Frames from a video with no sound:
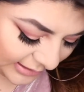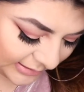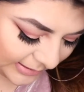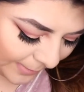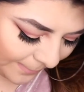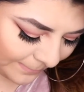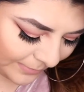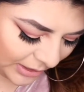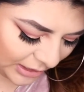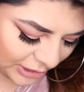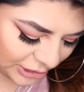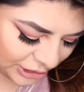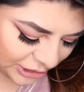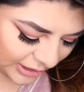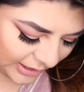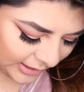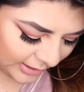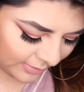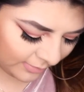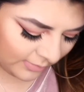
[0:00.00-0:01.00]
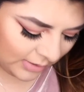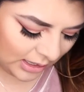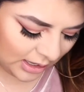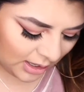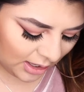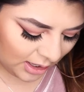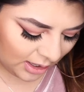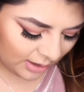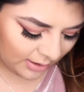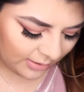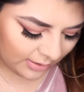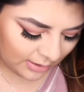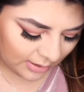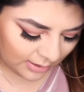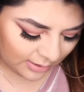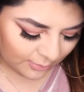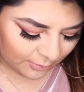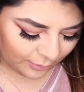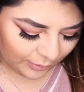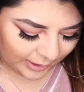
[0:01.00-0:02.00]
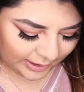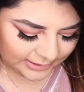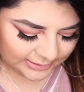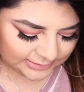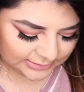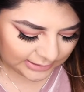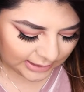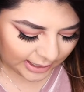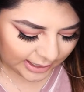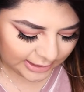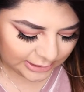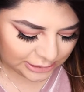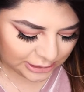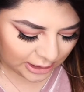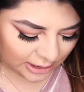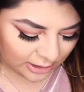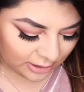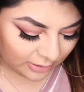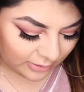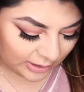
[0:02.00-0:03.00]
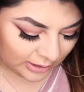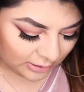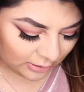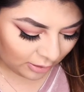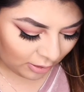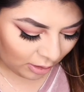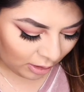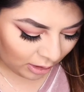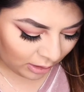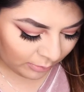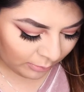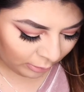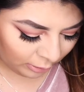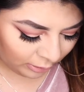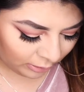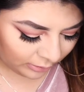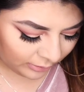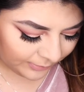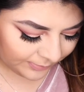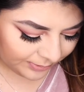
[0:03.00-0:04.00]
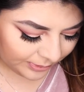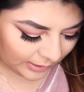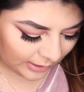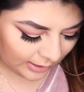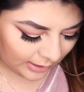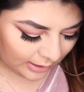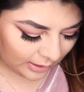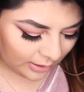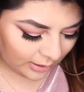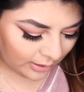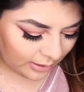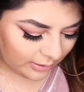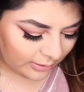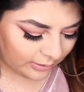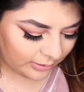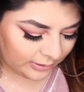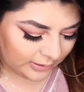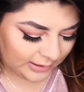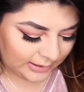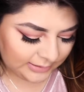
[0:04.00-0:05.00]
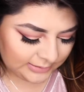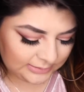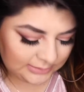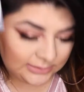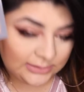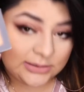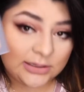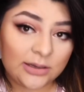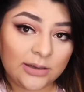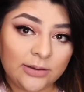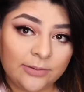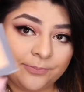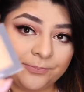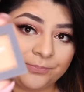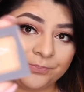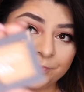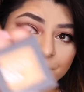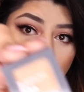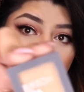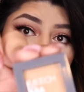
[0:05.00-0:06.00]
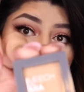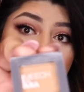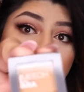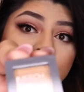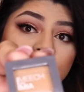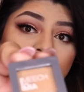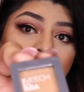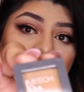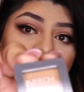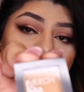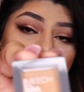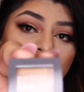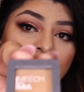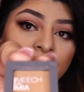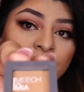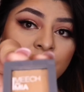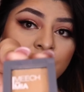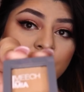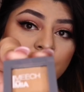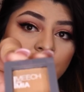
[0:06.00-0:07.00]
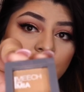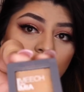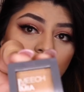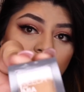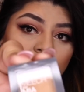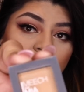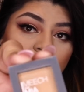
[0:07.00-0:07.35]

is Mich and Mia Pressed Eyeshadow in Caramel. This is the little